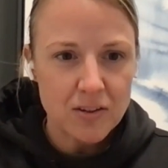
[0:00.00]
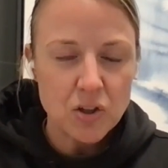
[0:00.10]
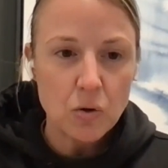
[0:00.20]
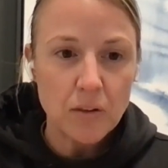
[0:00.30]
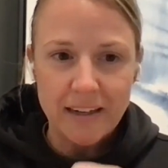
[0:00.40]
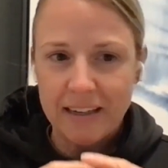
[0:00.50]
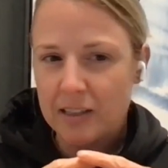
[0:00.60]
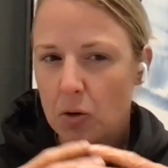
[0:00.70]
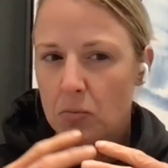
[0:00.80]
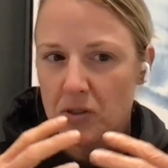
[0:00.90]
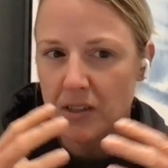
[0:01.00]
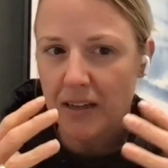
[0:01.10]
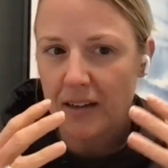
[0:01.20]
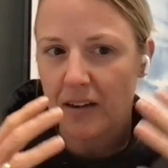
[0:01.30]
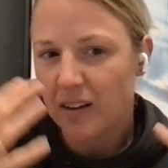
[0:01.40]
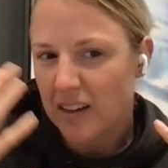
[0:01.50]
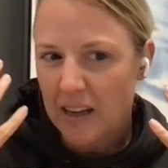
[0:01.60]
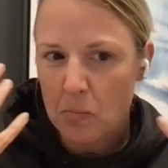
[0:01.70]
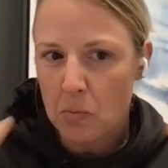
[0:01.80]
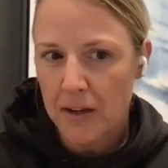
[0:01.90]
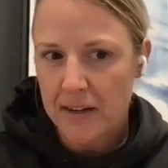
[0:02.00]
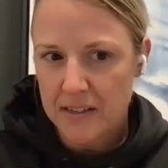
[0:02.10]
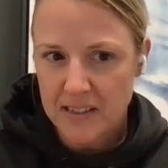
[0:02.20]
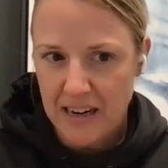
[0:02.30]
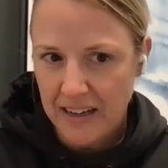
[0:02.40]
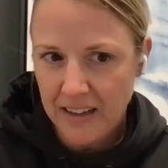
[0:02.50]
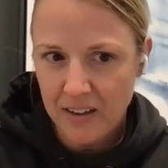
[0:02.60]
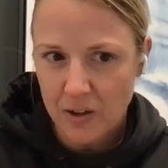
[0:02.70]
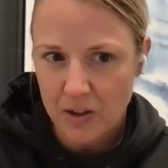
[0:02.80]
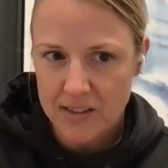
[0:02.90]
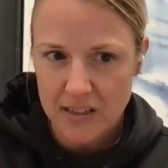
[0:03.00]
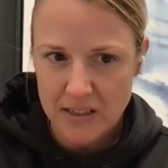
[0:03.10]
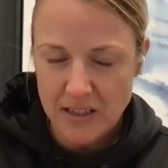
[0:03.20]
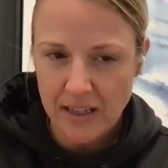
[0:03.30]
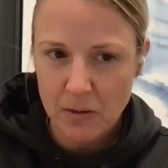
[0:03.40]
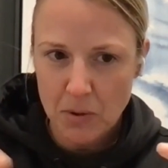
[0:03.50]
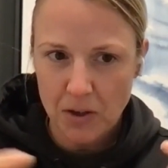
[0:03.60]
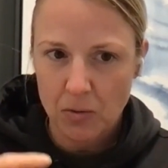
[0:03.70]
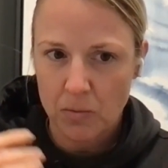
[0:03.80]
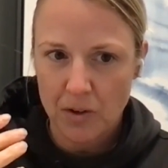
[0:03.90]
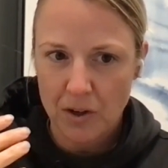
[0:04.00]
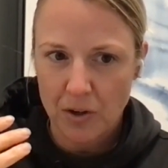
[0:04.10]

So like, it's almost like in plain sight, you're existing, but your